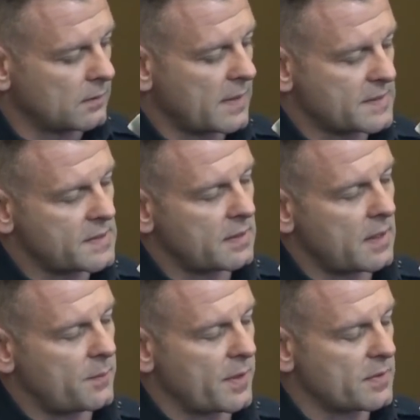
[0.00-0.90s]
like I said,
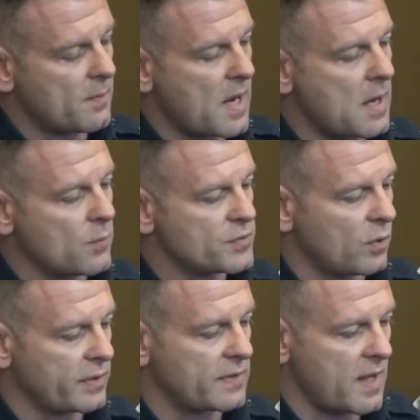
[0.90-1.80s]
it appeared the mom was
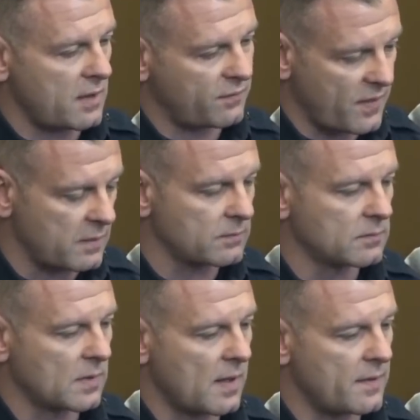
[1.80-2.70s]
holding the infant,
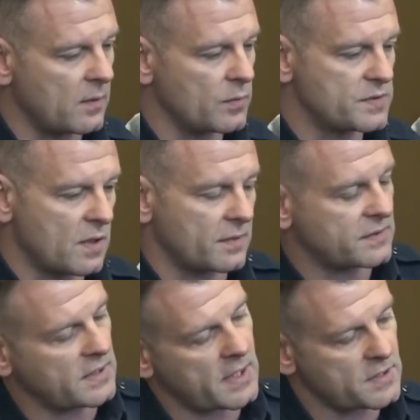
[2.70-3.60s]
and then we saw the
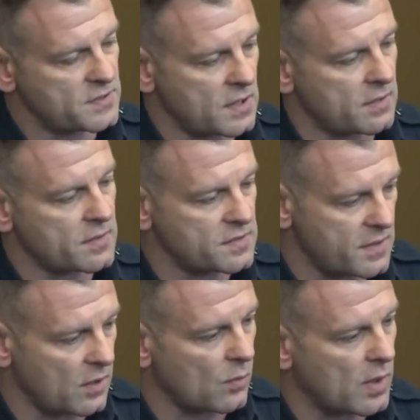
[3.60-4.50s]
teenage son in the
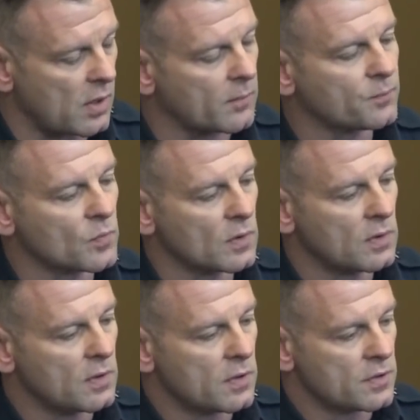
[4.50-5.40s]
stairwell.
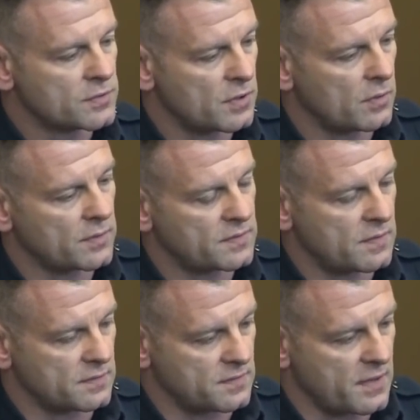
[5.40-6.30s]
So
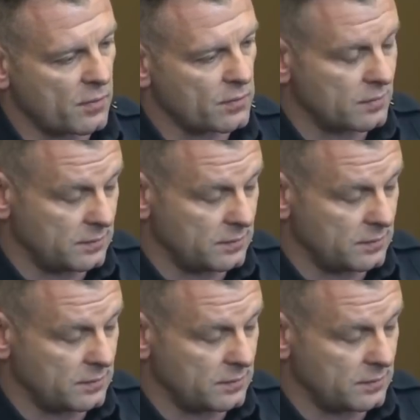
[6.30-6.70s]
there's there,